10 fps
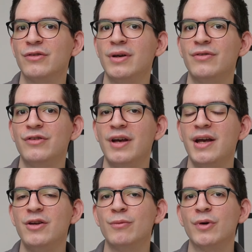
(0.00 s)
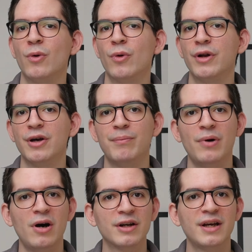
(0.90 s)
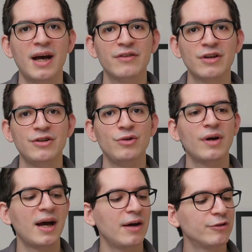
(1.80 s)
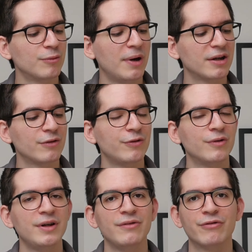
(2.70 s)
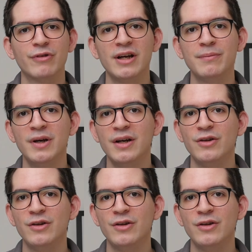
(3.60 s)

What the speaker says: So if say you're recording a podcast and you have your microphone in frame,